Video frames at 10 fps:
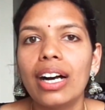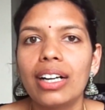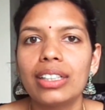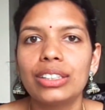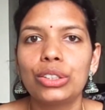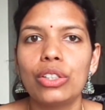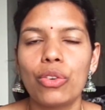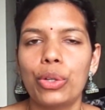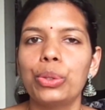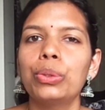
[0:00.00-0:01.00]
So if you want
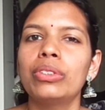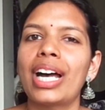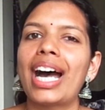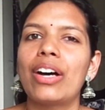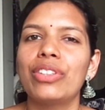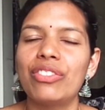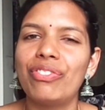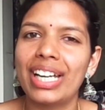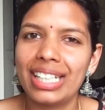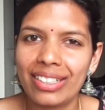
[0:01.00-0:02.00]
to have a
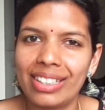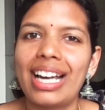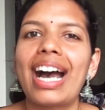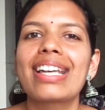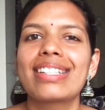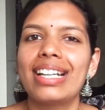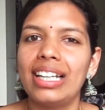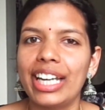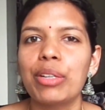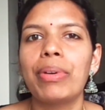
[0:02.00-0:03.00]
very relaxed and
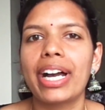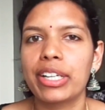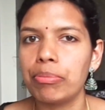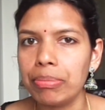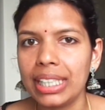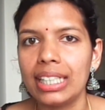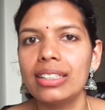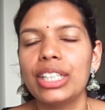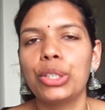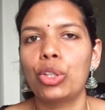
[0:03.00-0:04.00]
laid back meal, then
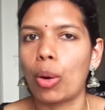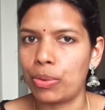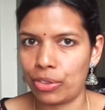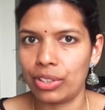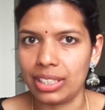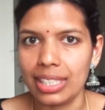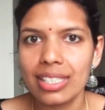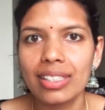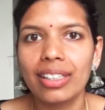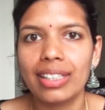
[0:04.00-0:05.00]
you could opt for these.
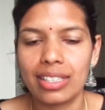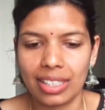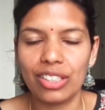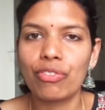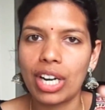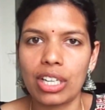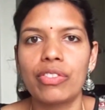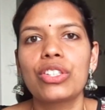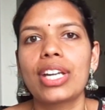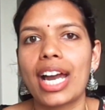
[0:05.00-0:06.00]
That's in front of the
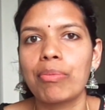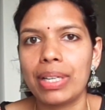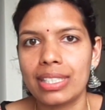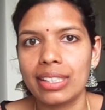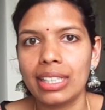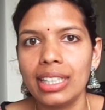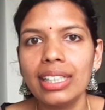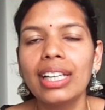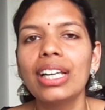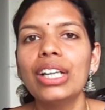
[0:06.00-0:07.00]
shack basically.
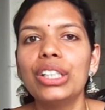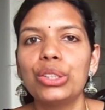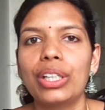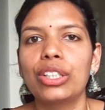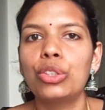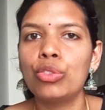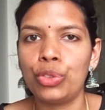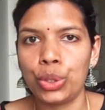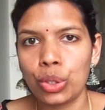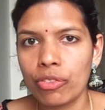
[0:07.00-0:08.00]
You get a good
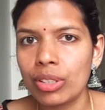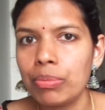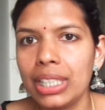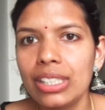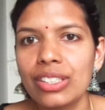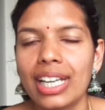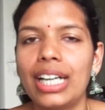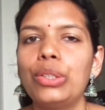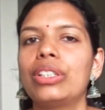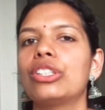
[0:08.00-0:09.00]
view of the beach and you
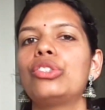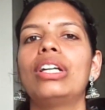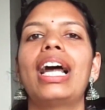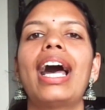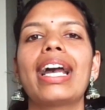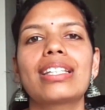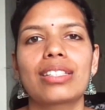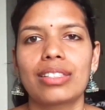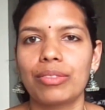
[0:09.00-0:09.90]
can just relax,